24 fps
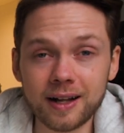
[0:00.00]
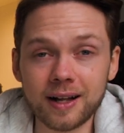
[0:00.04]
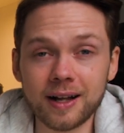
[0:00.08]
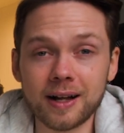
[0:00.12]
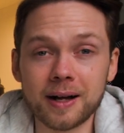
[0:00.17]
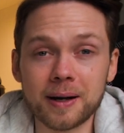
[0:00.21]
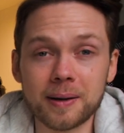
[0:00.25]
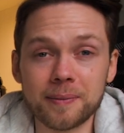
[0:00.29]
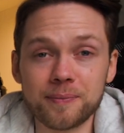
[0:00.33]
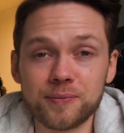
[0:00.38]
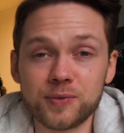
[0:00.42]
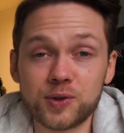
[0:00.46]

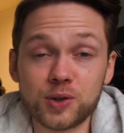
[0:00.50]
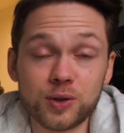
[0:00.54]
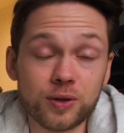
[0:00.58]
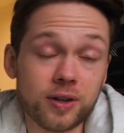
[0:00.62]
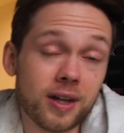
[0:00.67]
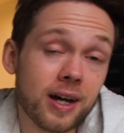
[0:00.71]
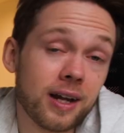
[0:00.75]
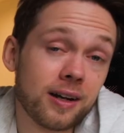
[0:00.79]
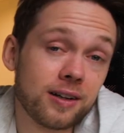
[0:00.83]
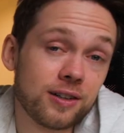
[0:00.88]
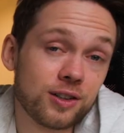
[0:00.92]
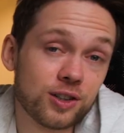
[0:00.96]
to
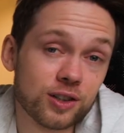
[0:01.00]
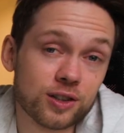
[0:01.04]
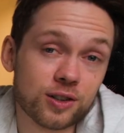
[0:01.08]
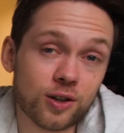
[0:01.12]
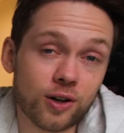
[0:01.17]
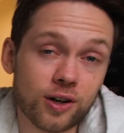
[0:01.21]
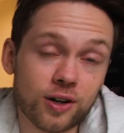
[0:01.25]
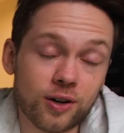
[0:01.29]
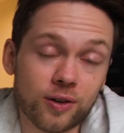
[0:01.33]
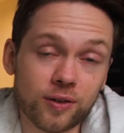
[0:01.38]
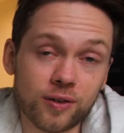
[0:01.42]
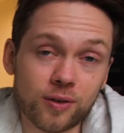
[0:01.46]
then just
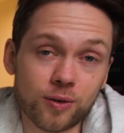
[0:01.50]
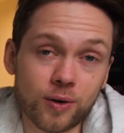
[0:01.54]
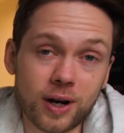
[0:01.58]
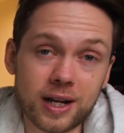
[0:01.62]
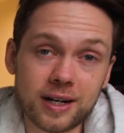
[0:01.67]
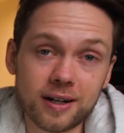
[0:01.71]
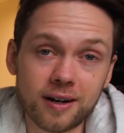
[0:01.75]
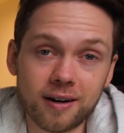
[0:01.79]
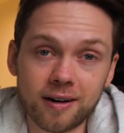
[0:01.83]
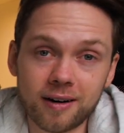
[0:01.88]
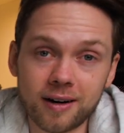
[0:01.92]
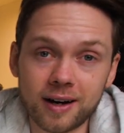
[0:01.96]
go on the
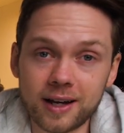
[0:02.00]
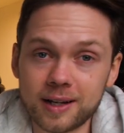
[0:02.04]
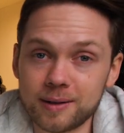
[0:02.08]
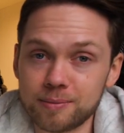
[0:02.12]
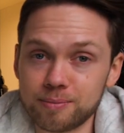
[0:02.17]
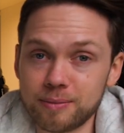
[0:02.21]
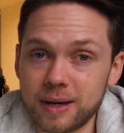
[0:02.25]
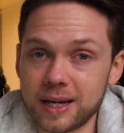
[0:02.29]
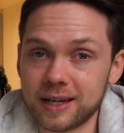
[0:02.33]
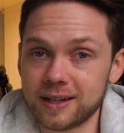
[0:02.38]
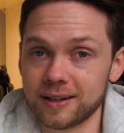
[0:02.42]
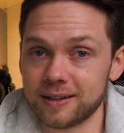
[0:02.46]
radar
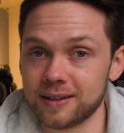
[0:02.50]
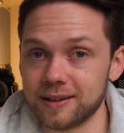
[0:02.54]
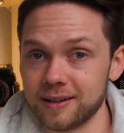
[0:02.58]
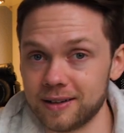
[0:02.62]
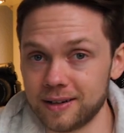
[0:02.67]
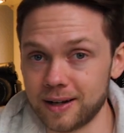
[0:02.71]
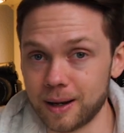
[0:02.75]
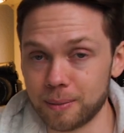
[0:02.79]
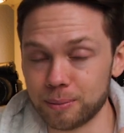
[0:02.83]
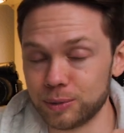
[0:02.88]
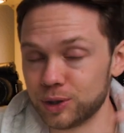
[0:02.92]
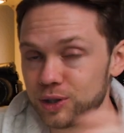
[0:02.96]
and make it a
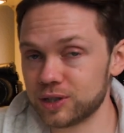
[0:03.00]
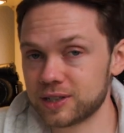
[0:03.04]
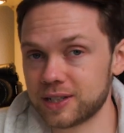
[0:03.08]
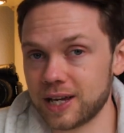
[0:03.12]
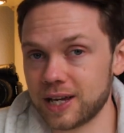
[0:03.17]
numbers